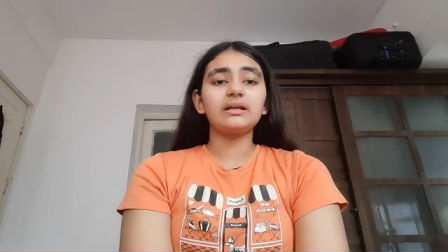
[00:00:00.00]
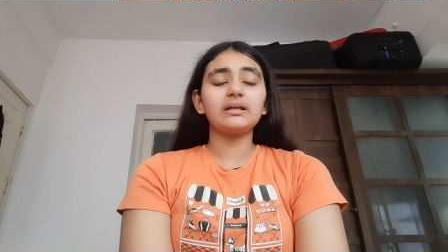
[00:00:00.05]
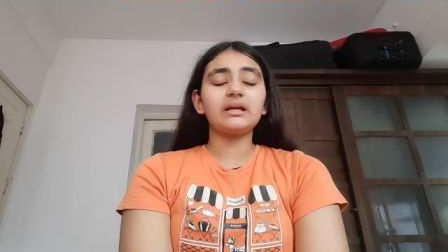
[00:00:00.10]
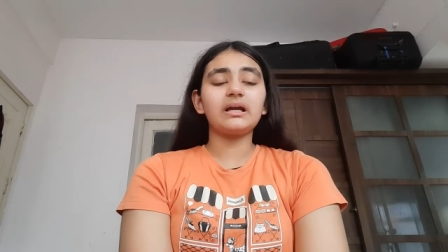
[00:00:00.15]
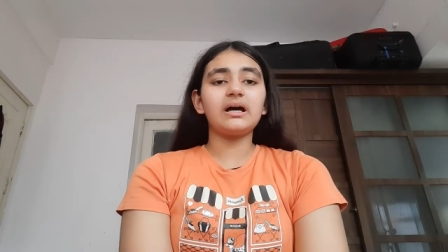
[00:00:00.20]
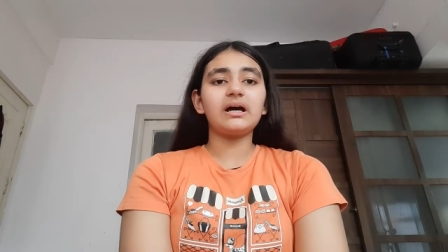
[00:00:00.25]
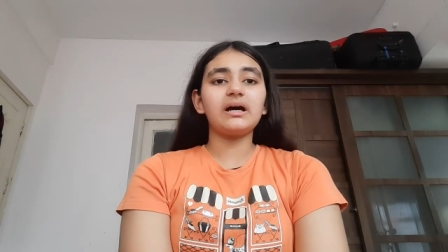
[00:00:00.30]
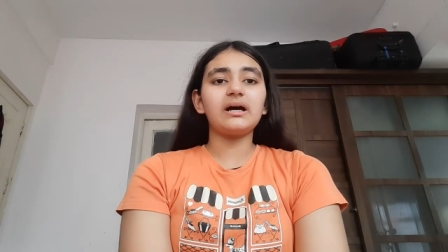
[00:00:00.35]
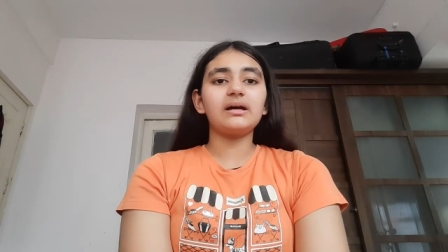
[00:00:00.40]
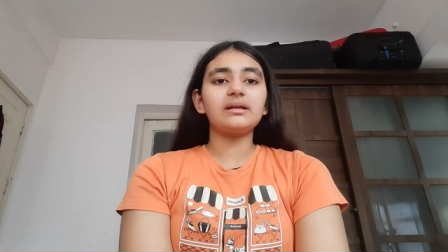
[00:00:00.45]

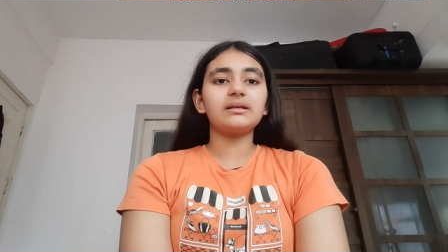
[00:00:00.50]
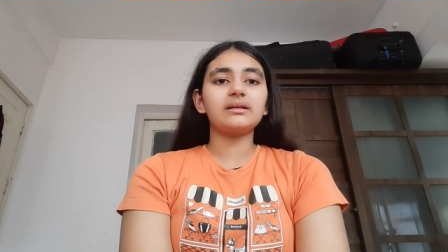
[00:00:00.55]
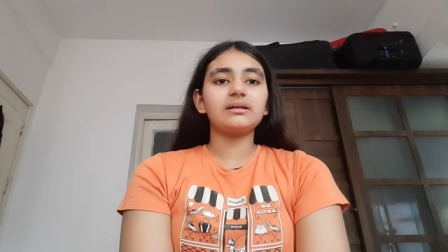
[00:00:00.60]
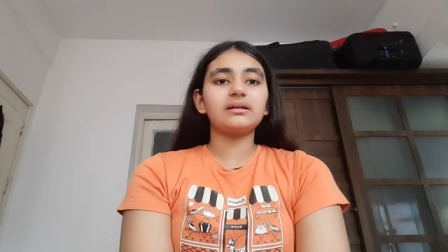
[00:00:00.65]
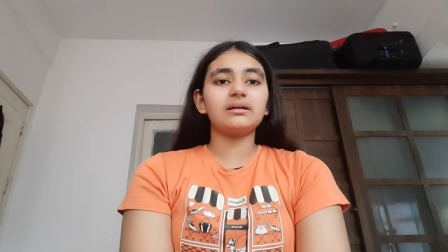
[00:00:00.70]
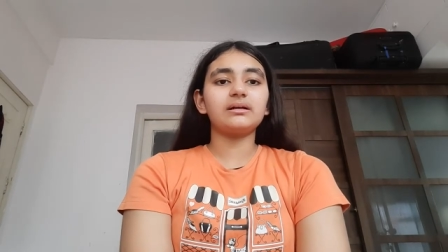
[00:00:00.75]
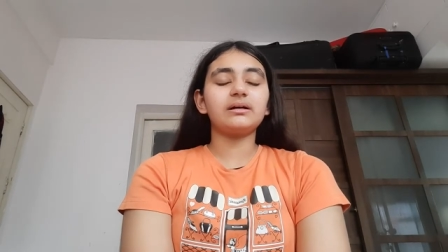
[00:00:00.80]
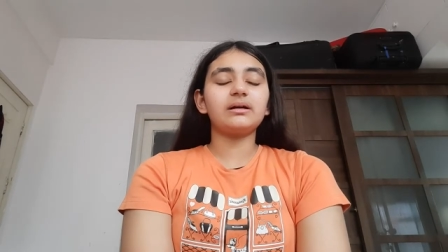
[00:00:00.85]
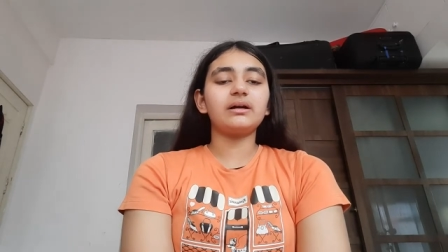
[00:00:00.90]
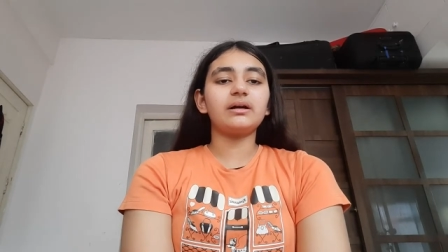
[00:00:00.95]

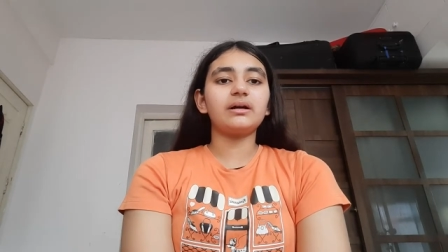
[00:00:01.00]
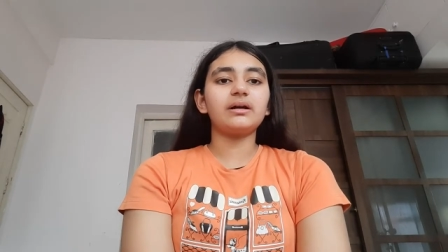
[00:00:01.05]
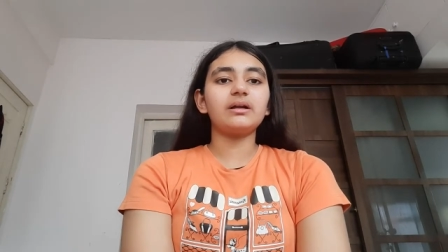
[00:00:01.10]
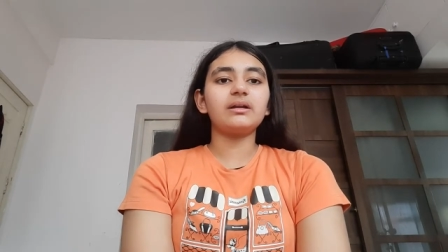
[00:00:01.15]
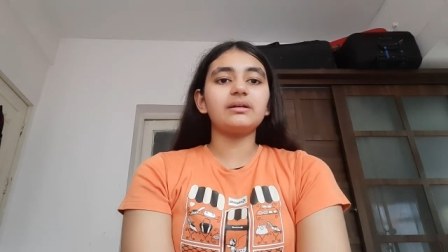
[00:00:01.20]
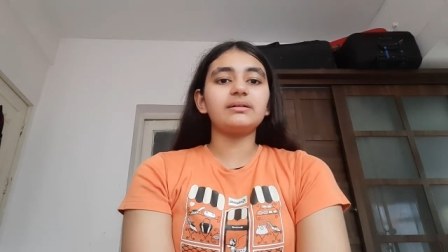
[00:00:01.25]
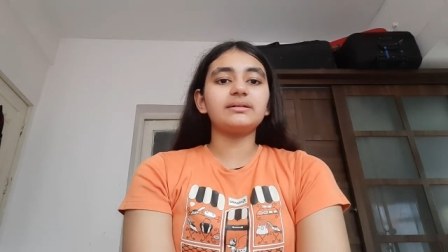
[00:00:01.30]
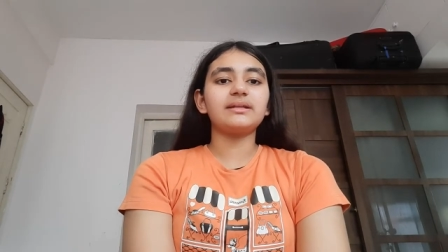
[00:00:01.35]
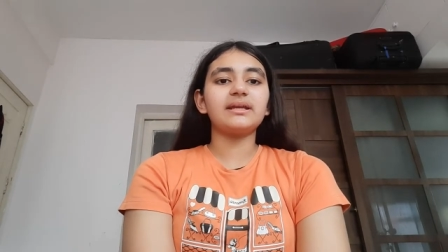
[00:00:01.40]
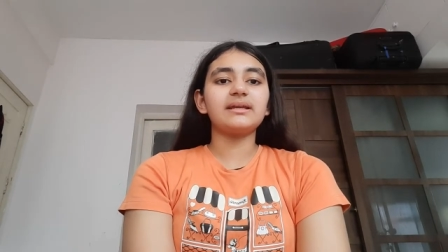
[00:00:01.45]
Clarke
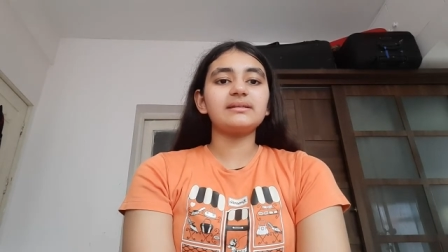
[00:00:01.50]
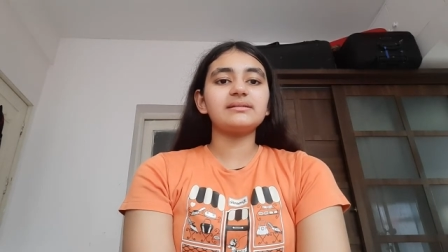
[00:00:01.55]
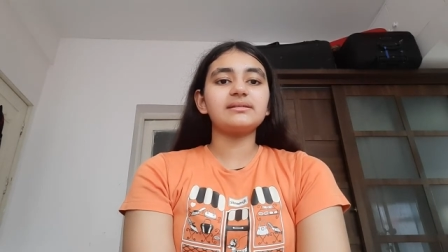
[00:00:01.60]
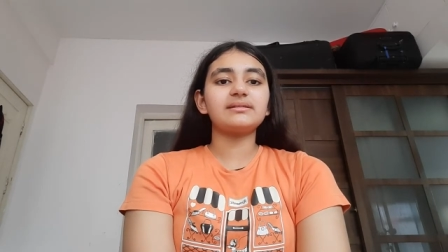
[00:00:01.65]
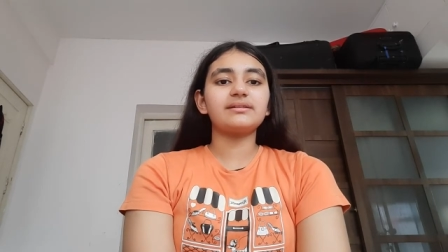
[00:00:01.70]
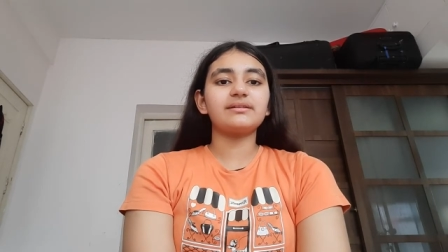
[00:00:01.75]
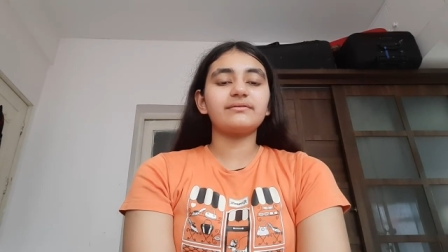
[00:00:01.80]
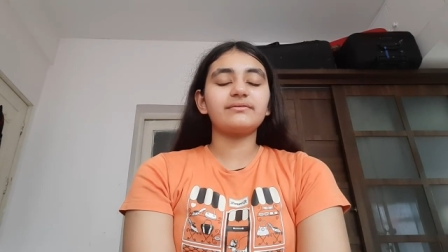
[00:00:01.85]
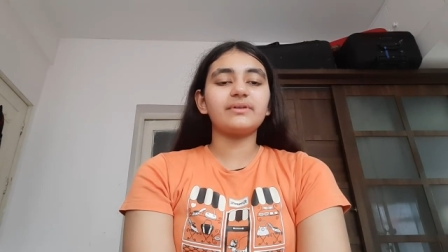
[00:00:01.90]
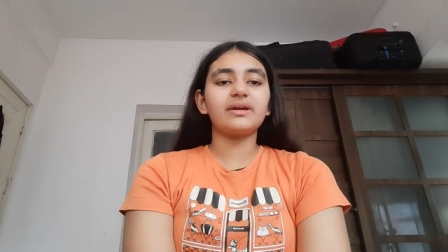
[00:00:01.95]
uh,
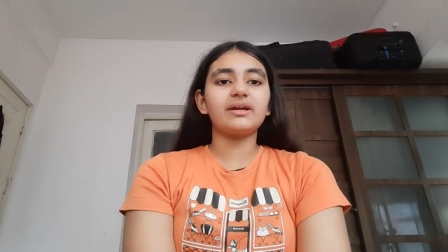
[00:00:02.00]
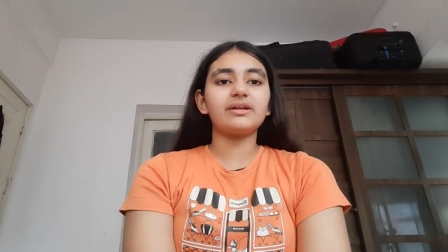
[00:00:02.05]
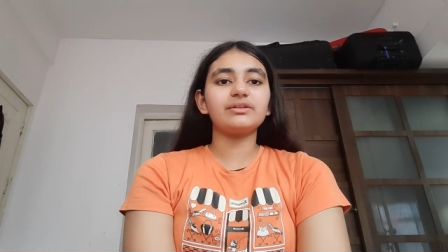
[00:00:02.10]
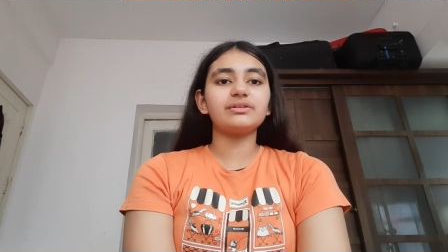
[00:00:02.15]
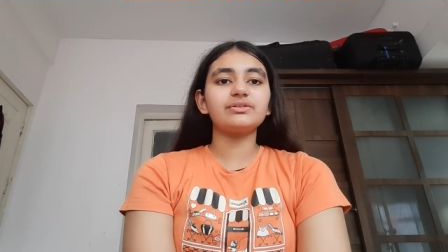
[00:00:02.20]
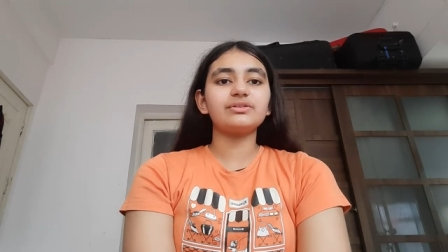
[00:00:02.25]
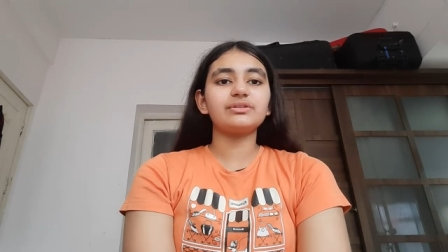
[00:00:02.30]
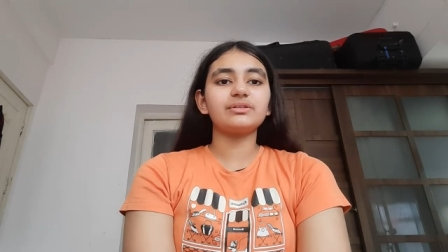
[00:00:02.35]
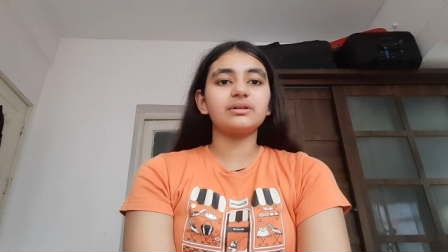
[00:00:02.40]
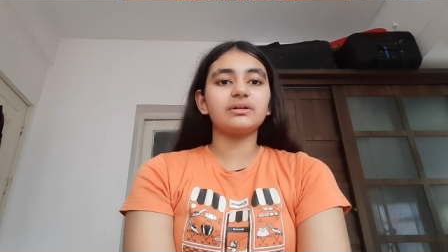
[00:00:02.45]
takes
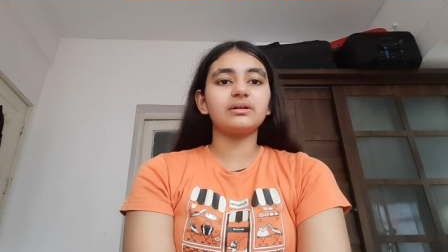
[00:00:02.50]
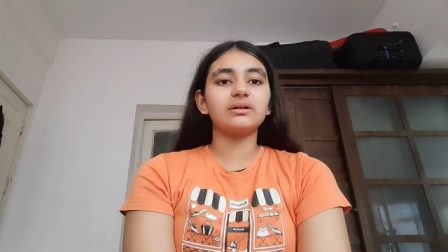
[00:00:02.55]
revenge,